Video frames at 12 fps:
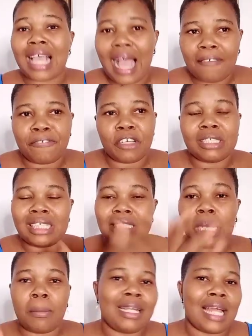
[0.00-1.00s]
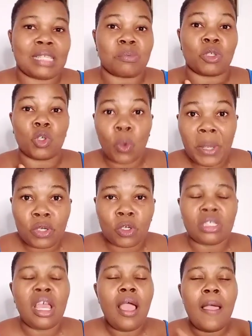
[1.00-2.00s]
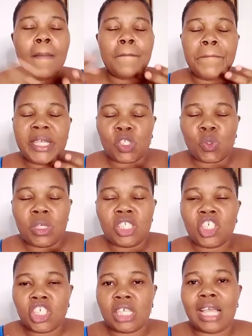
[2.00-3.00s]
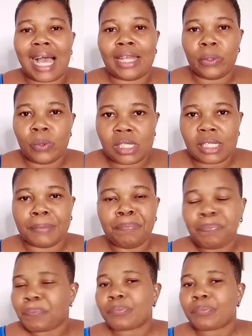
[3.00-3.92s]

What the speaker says: her friend, the drama that has been going on between she and Lucy.